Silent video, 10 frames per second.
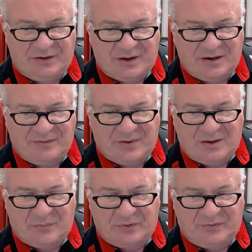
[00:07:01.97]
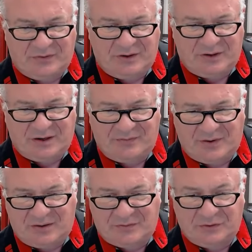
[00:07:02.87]
95, 150,
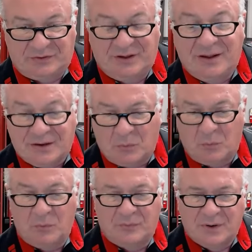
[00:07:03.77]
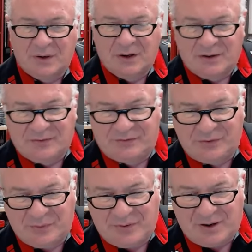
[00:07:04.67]
95, 210.
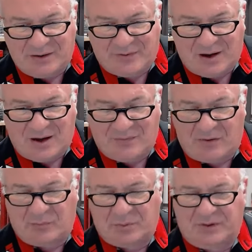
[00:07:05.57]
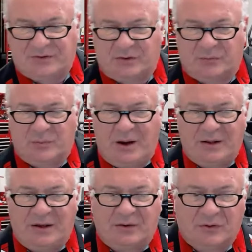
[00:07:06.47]
095. I replaced the
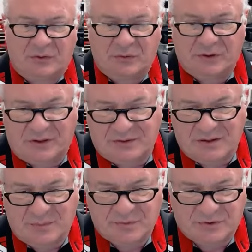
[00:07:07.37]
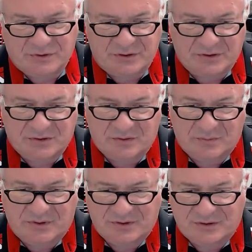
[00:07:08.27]
radiator coolant and temperature sensor,
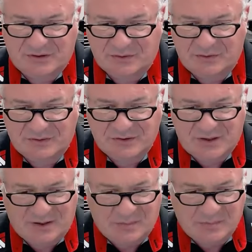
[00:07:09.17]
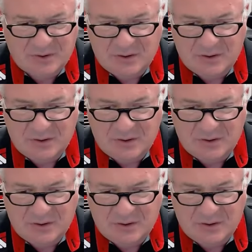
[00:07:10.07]
but it's still the same.